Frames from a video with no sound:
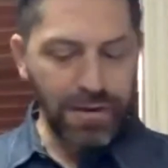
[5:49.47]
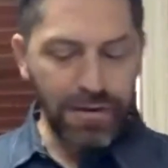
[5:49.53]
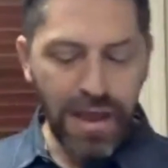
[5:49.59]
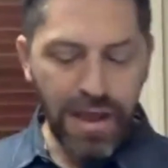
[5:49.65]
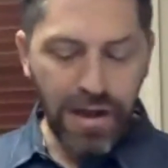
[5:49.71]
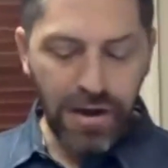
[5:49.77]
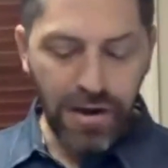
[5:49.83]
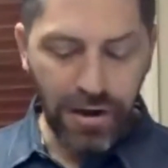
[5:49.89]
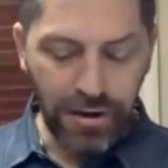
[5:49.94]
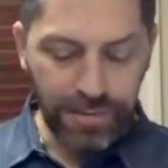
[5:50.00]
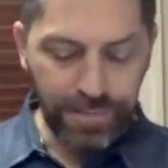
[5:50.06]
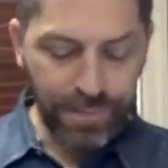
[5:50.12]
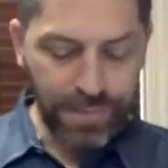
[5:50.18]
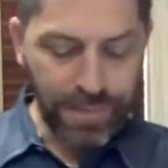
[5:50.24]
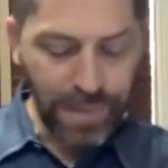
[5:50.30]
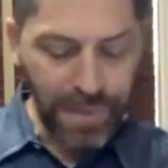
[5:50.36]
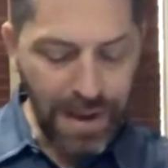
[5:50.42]
Here they
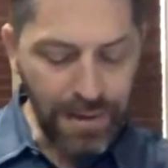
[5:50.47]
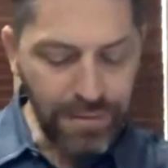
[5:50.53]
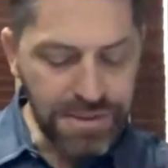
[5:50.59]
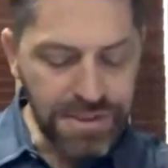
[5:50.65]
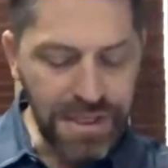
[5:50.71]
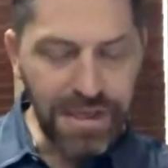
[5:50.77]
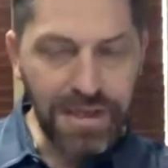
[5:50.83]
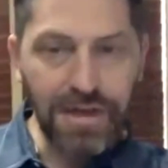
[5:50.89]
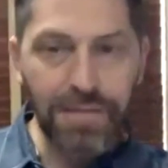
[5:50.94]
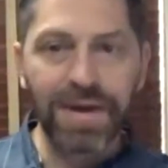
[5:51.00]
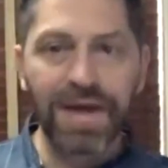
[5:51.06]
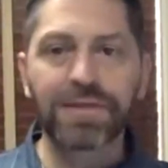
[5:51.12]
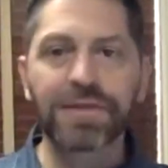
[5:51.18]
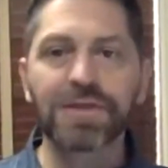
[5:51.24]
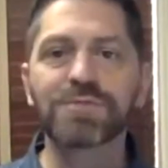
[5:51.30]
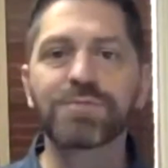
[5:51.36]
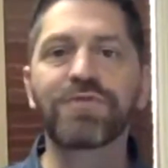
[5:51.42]
are. I was thinking
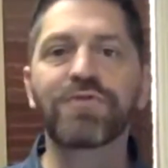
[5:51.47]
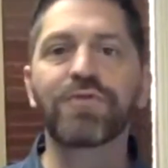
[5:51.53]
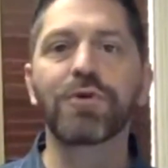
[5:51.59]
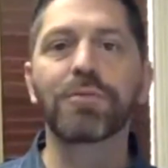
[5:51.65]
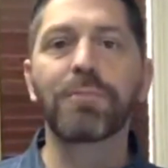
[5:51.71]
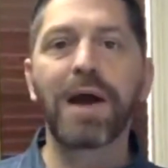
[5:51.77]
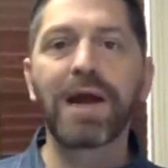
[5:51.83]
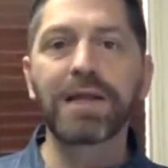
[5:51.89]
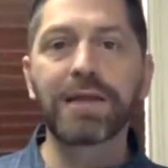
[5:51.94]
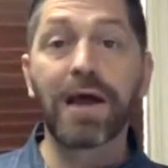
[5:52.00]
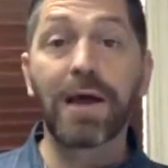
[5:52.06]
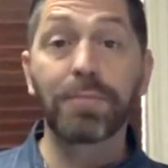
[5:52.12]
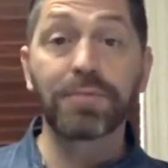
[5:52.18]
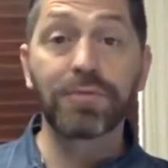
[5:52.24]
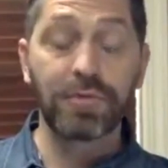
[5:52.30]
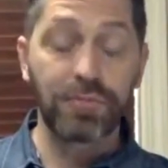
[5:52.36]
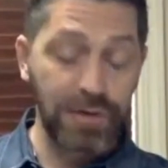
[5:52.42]
about this before. My
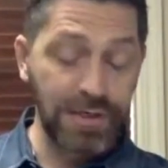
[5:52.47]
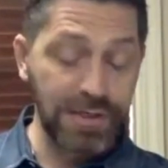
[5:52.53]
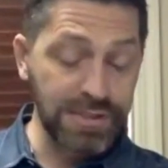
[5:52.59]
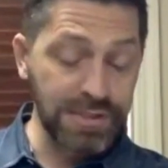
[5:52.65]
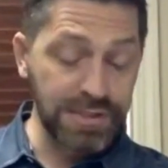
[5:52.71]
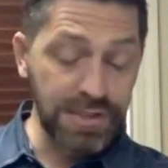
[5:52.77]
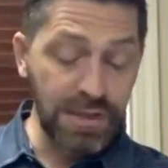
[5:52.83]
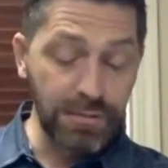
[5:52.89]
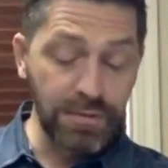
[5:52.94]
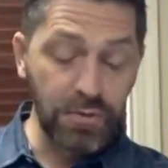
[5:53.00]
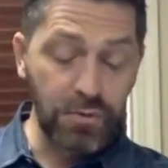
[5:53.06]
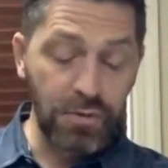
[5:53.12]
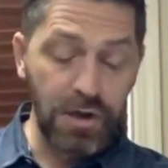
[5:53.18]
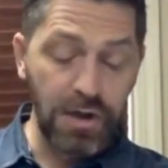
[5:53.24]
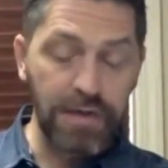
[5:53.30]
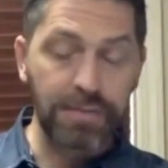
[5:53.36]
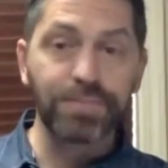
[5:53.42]
top 3 reasons.
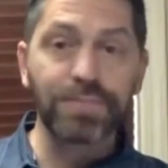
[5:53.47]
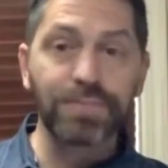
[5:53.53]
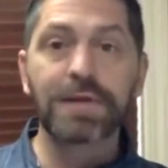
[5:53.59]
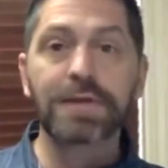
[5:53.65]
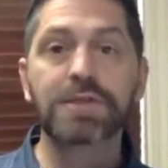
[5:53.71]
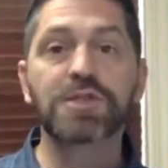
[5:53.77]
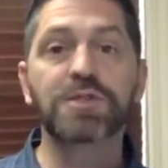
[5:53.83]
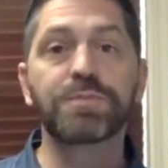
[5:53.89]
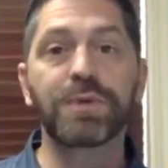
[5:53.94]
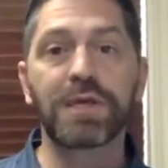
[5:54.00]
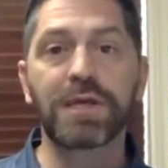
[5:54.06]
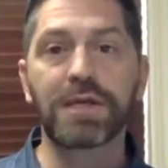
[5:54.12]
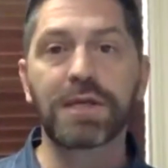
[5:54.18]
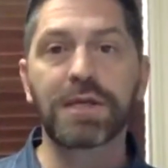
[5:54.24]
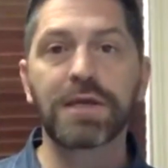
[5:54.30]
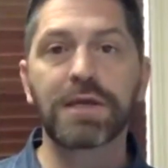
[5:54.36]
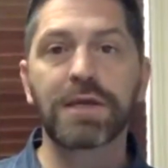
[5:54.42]
Number 1,
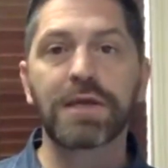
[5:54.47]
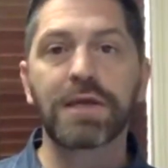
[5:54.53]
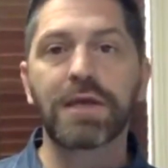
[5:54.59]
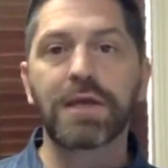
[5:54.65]
speed.